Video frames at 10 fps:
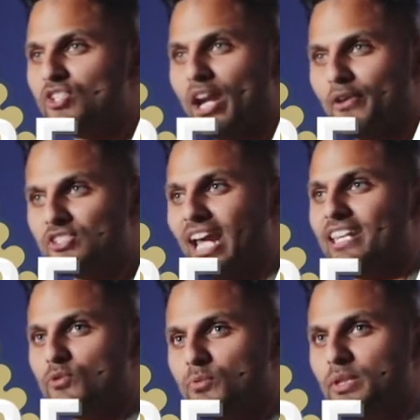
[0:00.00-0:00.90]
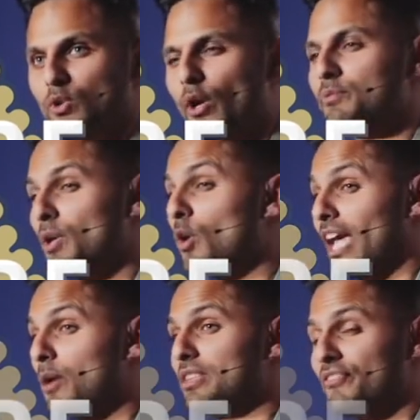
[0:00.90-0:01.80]
share a challenge with me, you have to be
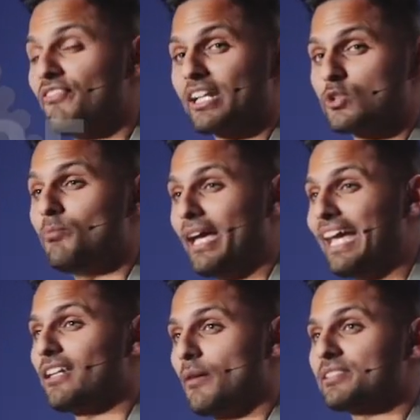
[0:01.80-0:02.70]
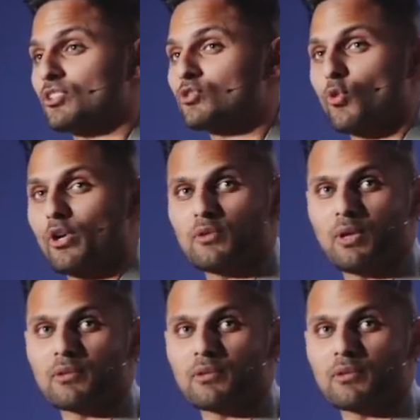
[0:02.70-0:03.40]
okay with the fact you may end up as a story in